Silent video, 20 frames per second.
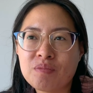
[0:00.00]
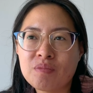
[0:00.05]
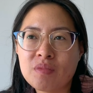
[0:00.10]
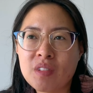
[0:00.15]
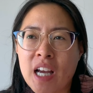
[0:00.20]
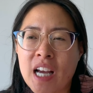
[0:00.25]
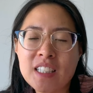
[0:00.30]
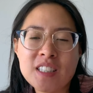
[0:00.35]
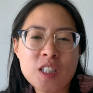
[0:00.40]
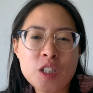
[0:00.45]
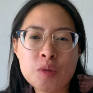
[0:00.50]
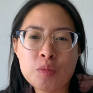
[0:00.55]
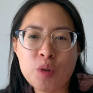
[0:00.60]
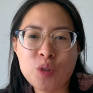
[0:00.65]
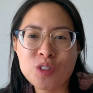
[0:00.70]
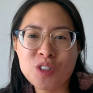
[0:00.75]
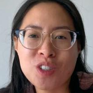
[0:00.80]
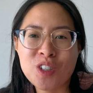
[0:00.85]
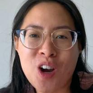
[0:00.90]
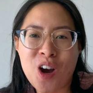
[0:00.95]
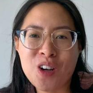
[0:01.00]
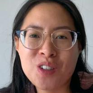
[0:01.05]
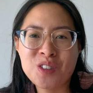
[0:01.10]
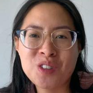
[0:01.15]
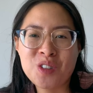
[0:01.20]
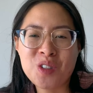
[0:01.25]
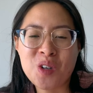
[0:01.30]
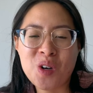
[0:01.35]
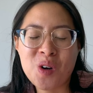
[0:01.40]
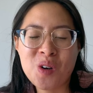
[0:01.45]
has its pros and cons,
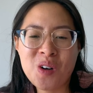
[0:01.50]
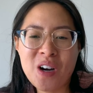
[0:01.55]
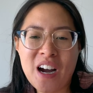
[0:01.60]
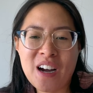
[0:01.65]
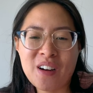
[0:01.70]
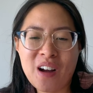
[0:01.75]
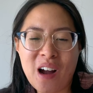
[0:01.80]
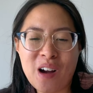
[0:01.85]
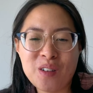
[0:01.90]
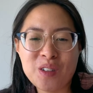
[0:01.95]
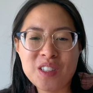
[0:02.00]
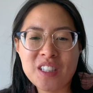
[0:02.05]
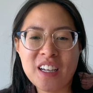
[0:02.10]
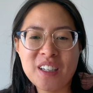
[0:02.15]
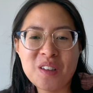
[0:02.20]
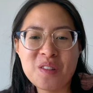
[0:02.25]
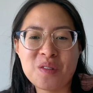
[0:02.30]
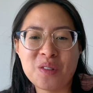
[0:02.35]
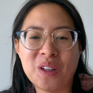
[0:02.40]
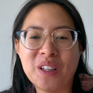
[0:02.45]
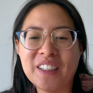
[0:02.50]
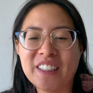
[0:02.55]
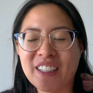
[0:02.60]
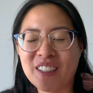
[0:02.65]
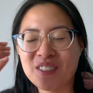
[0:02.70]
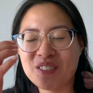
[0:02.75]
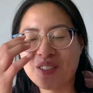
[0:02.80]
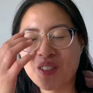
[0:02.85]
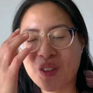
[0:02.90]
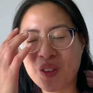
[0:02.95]
you know. I was kind of
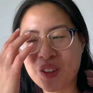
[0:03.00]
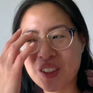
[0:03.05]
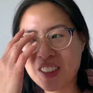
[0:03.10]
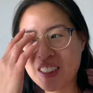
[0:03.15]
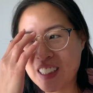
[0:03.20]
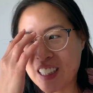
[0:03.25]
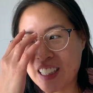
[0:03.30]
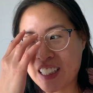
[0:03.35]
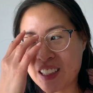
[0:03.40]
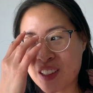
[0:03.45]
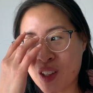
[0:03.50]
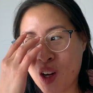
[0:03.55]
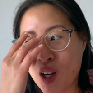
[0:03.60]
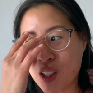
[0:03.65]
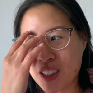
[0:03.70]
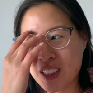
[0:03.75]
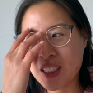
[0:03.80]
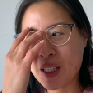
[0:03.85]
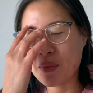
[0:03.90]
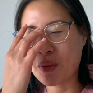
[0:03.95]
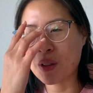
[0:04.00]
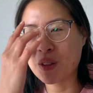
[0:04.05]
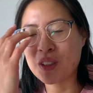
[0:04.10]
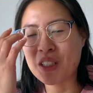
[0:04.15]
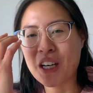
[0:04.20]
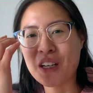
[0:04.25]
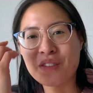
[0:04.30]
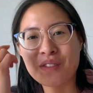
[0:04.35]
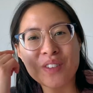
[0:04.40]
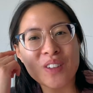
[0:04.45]
looking forward to like not step
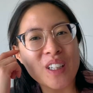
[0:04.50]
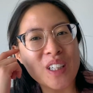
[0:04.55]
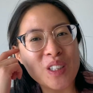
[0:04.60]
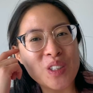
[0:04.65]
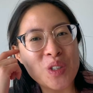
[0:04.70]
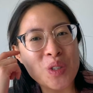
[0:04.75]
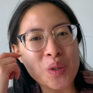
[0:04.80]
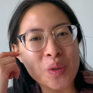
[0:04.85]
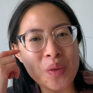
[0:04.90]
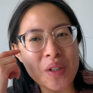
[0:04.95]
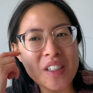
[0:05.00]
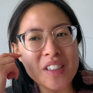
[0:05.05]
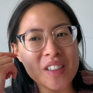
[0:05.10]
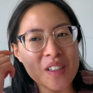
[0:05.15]
outside for like 2 weeks.